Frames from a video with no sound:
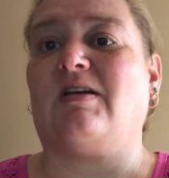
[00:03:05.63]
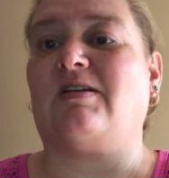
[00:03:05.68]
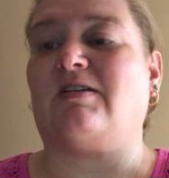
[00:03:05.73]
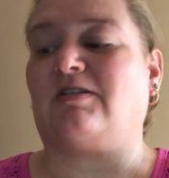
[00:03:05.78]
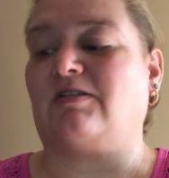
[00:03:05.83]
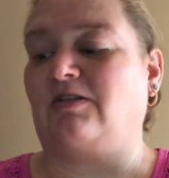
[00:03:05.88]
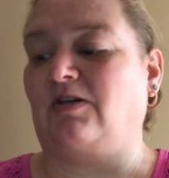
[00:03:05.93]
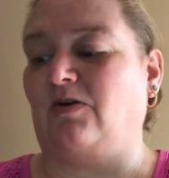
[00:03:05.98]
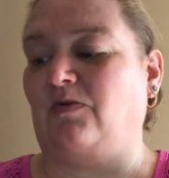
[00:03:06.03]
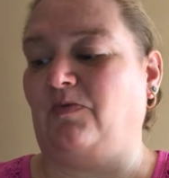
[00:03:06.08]

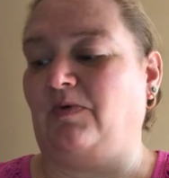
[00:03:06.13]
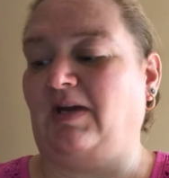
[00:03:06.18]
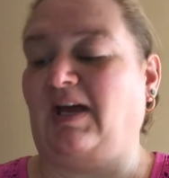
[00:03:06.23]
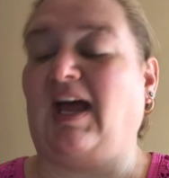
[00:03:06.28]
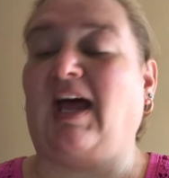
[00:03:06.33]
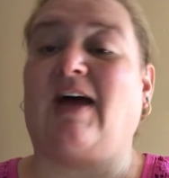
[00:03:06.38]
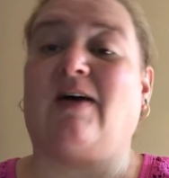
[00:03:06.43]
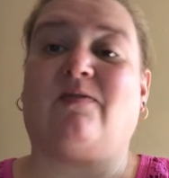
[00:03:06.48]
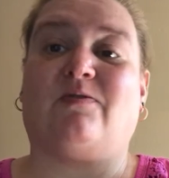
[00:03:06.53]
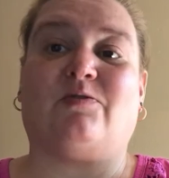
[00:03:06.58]
so we
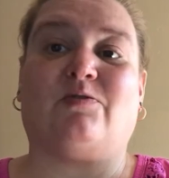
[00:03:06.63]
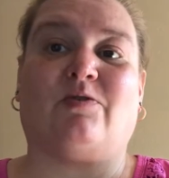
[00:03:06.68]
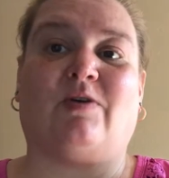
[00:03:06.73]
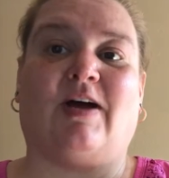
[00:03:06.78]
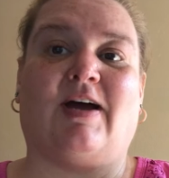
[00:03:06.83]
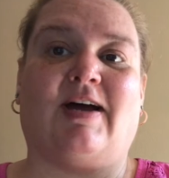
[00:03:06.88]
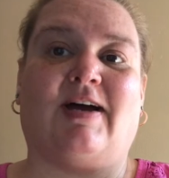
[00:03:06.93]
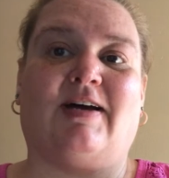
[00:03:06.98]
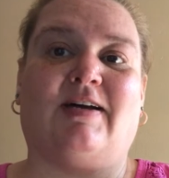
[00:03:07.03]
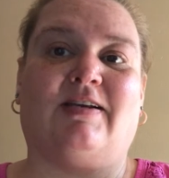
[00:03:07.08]
have
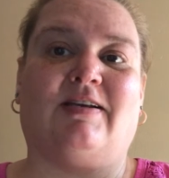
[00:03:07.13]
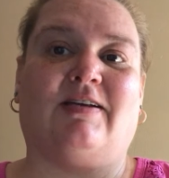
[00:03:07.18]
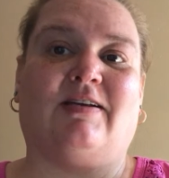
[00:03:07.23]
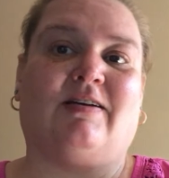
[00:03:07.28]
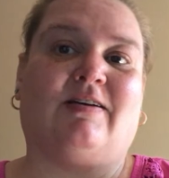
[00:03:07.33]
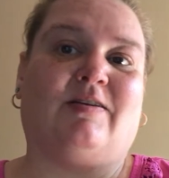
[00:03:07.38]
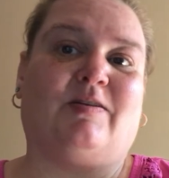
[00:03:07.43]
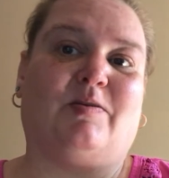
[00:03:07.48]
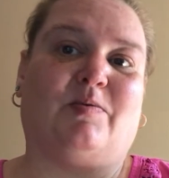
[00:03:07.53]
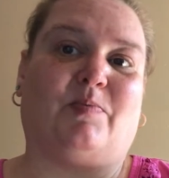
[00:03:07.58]
tried
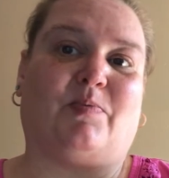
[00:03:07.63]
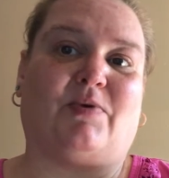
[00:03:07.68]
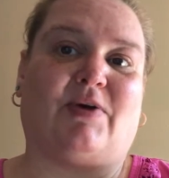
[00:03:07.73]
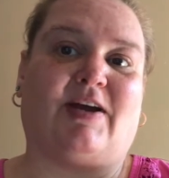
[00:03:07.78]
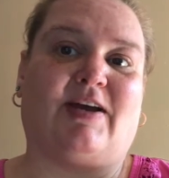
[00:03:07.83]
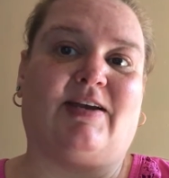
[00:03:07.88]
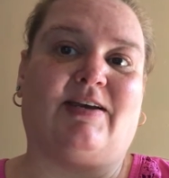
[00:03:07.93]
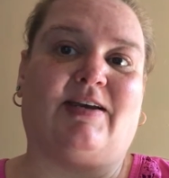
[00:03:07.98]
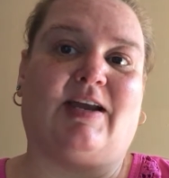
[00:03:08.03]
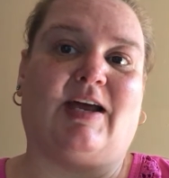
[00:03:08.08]
the
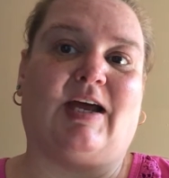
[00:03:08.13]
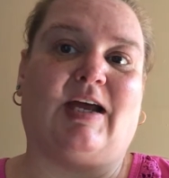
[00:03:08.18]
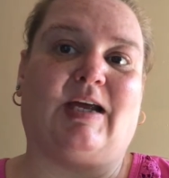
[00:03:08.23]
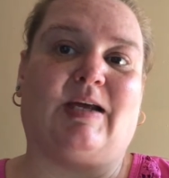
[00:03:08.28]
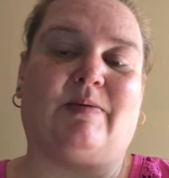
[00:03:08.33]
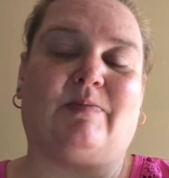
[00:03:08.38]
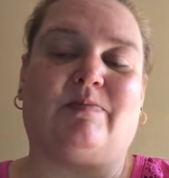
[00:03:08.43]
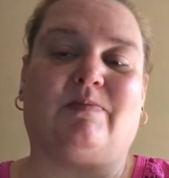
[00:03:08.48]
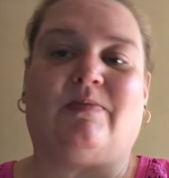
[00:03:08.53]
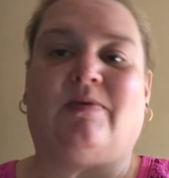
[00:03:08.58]
brand
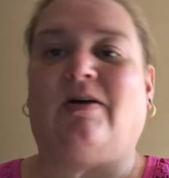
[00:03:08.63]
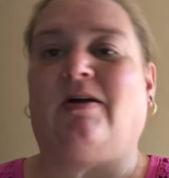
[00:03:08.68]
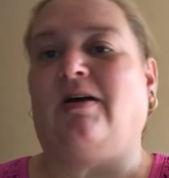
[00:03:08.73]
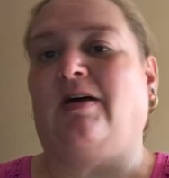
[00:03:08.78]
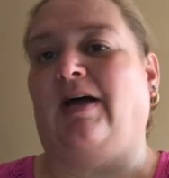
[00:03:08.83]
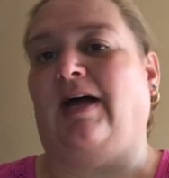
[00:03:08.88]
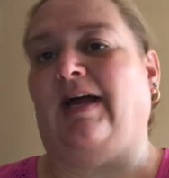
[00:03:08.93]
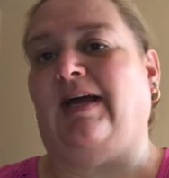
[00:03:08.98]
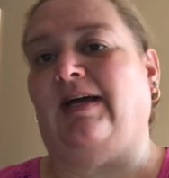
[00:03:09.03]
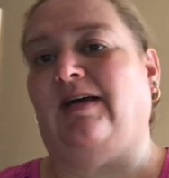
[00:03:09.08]
name
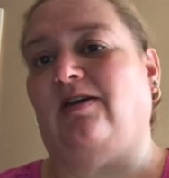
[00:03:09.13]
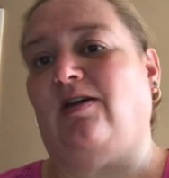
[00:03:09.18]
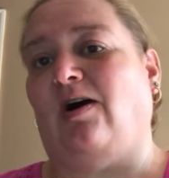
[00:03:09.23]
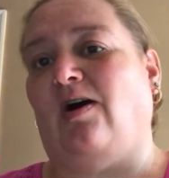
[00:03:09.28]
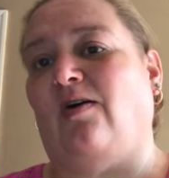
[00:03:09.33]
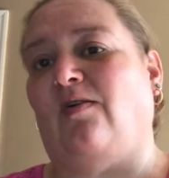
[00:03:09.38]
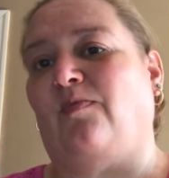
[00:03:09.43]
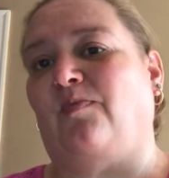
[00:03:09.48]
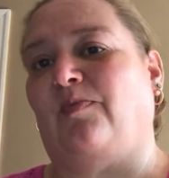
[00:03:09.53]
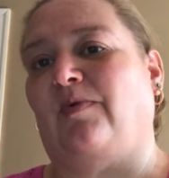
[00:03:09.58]
and
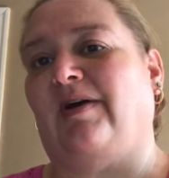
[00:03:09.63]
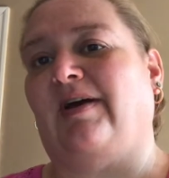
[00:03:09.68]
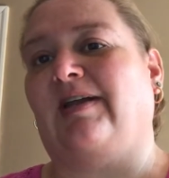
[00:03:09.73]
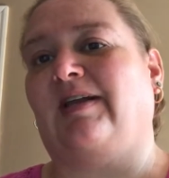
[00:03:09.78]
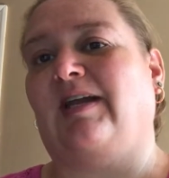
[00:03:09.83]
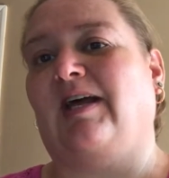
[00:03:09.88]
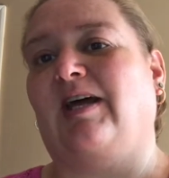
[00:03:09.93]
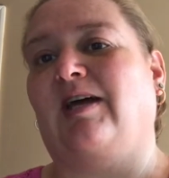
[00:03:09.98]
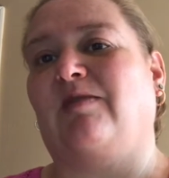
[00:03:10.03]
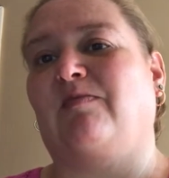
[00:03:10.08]
off-brand
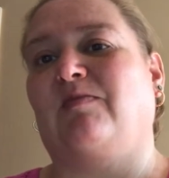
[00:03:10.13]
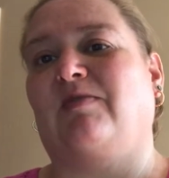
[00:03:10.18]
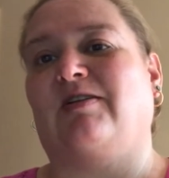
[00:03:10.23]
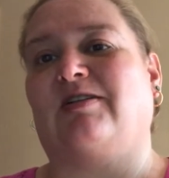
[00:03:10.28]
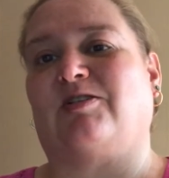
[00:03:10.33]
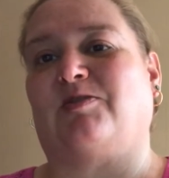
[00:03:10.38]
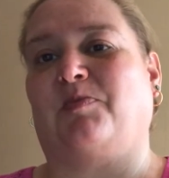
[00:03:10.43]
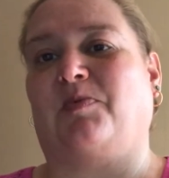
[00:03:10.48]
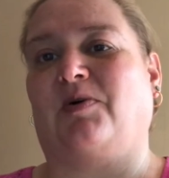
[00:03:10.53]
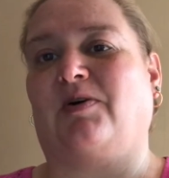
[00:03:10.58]
name
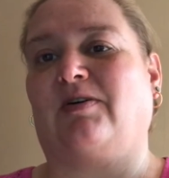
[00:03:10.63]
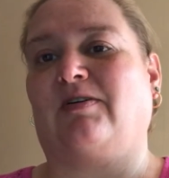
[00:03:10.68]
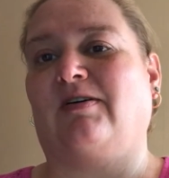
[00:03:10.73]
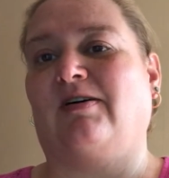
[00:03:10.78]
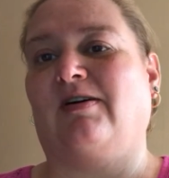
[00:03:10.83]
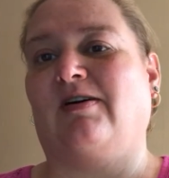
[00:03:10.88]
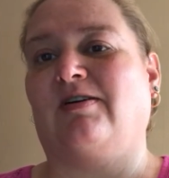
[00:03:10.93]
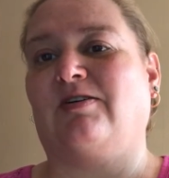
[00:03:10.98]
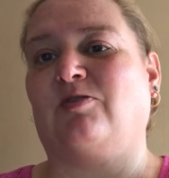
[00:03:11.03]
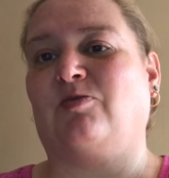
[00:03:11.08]
in
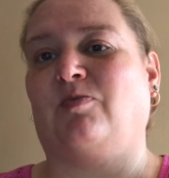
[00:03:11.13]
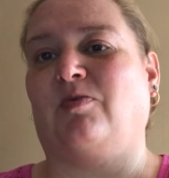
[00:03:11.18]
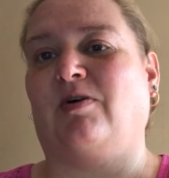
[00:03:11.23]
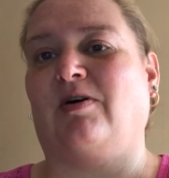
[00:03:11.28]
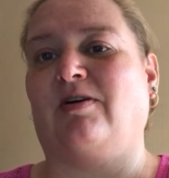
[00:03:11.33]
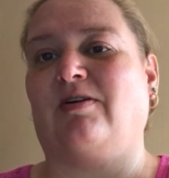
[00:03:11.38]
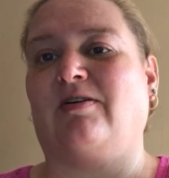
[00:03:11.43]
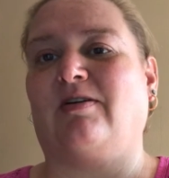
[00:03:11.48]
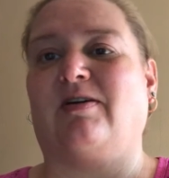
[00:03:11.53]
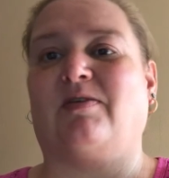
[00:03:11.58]
sparkling ice
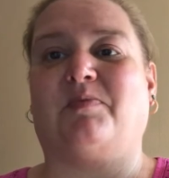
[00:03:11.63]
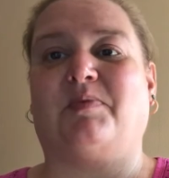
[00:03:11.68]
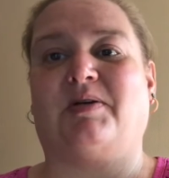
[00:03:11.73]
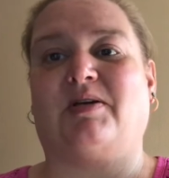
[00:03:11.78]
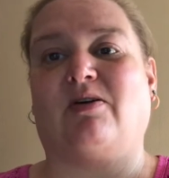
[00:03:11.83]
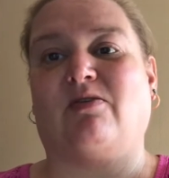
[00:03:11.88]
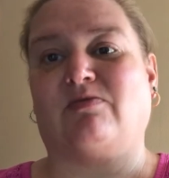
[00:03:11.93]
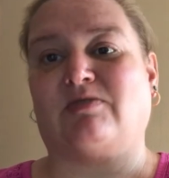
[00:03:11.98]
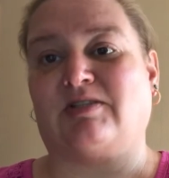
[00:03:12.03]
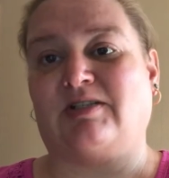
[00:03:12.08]
water and we
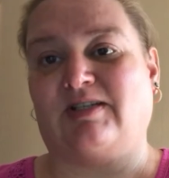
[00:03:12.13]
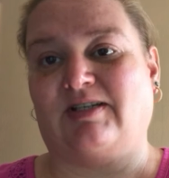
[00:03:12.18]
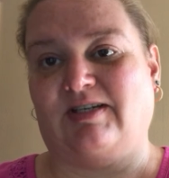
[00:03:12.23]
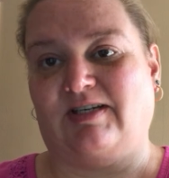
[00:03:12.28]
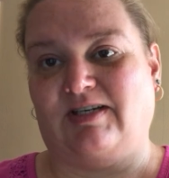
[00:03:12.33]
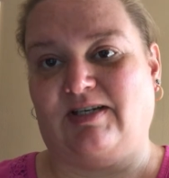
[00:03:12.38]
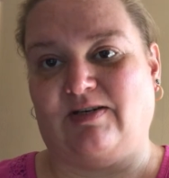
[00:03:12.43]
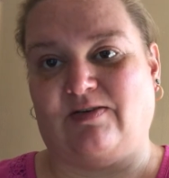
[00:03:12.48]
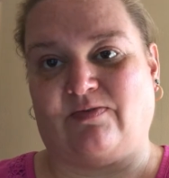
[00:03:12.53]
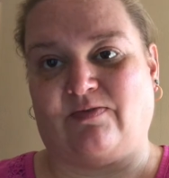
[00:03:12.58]
don't see
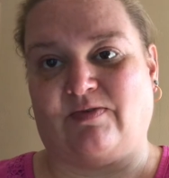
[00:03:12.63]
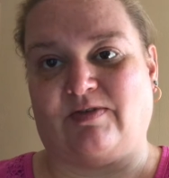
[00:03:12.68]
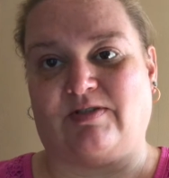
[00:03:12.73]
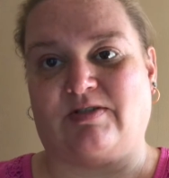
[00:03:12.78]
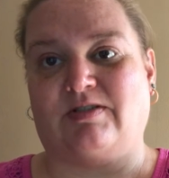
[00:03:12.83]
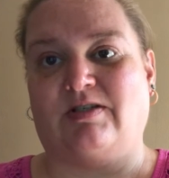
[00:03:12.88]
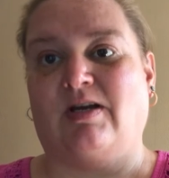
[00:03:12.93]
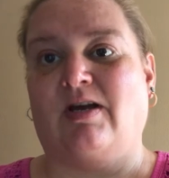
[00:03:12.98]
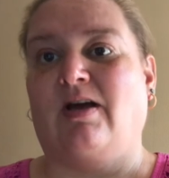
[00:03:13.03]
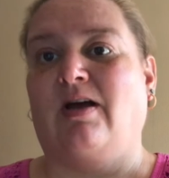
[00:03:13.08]
any
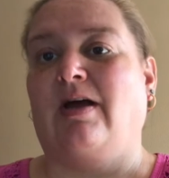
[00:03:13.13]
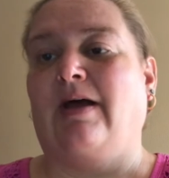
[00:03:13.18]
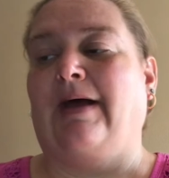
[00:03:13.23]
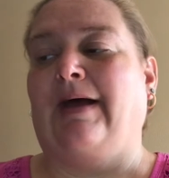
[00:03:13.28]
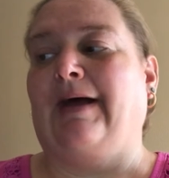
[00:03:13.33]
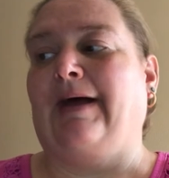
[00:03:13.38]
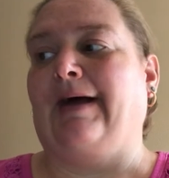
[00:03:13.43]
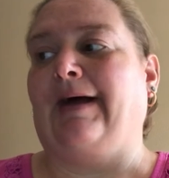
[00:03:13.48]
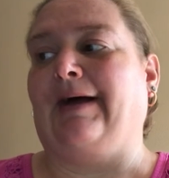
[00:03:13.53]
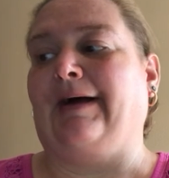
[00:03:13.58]
difference.
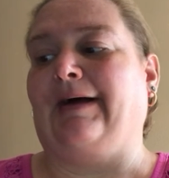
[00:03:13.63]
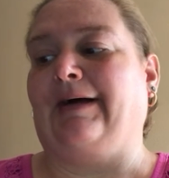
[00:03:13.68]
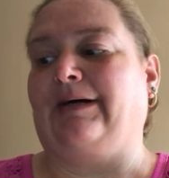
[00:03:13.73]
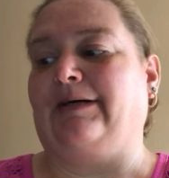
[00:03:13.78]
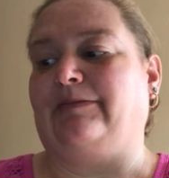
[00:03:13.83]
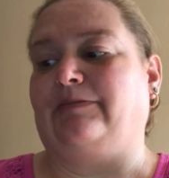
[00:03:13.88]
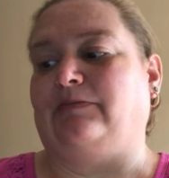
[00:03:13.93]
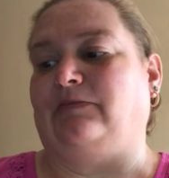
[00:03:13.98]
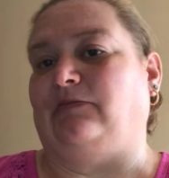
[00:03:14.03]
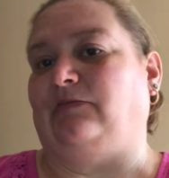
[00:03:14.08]

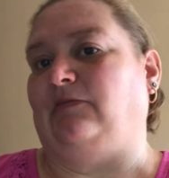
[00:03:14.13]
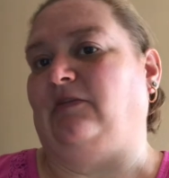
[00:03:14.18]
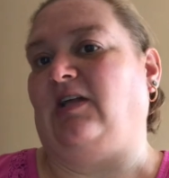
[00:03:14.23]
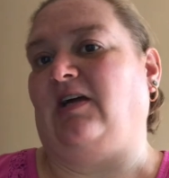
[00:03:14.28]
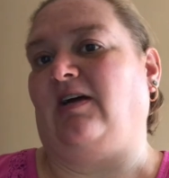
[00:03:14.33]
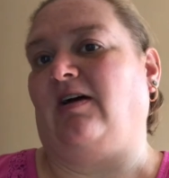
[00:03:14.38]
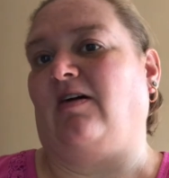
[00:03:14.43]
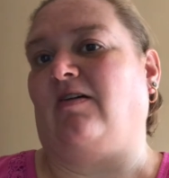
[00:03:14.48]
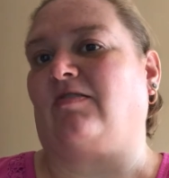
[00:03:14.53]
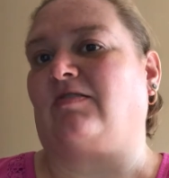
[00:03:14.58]
Um,
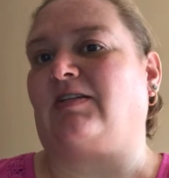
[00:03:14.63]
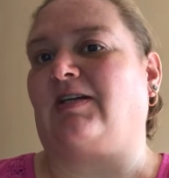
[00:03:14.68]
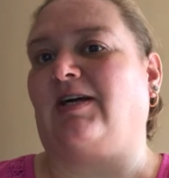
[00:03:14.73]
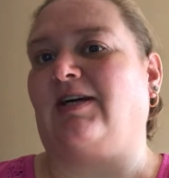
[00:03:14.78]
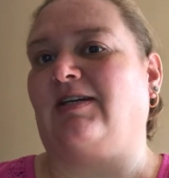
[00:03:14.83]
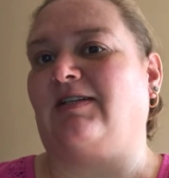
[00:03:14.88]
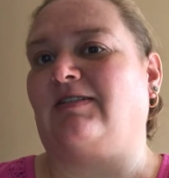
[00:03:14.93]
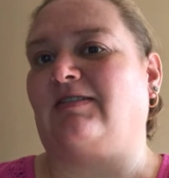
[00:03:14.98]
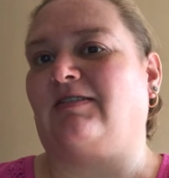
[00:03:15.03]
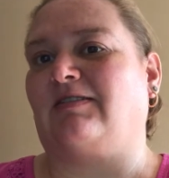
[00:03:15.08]
they all
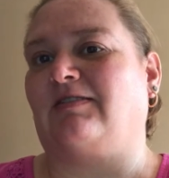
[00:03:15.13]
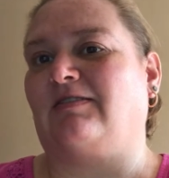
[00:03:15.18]
taste